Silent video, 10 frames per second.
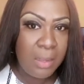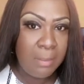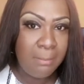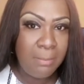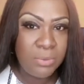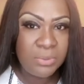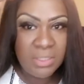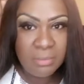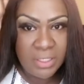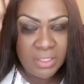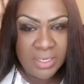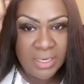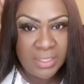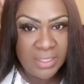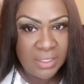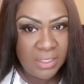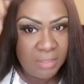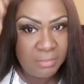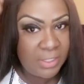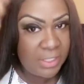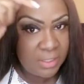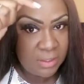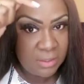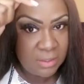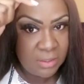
Most of the money that I get come in